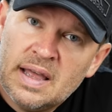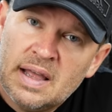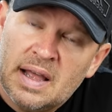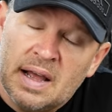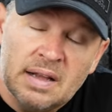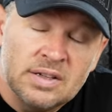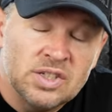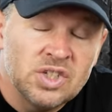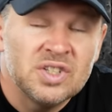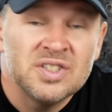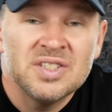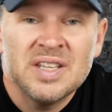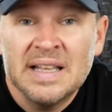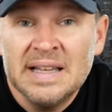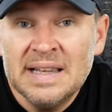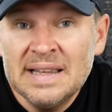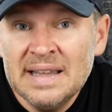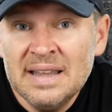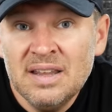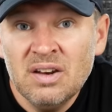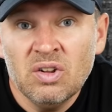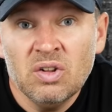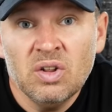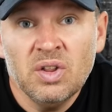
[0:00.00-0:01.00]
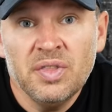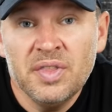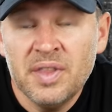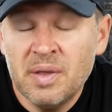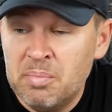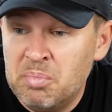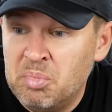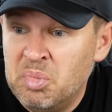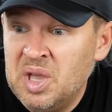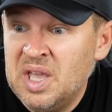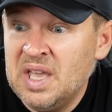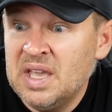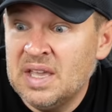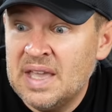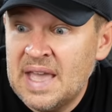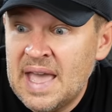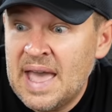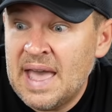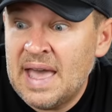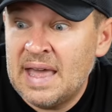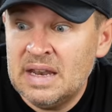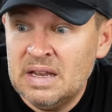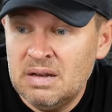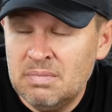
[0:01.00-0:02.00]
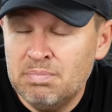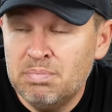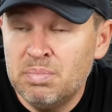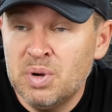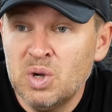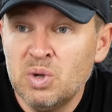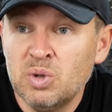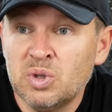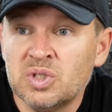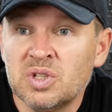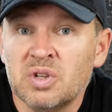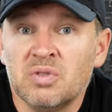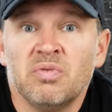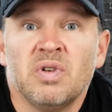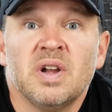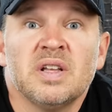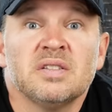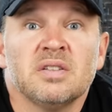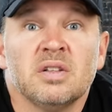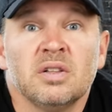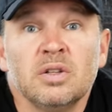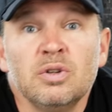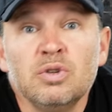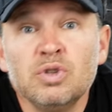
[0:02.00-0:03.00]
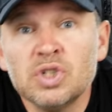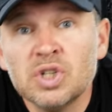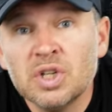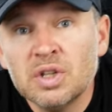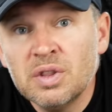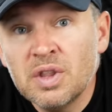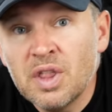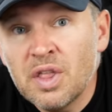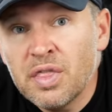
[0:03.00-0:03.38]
I shouldn't say little, the big added boost in resolution,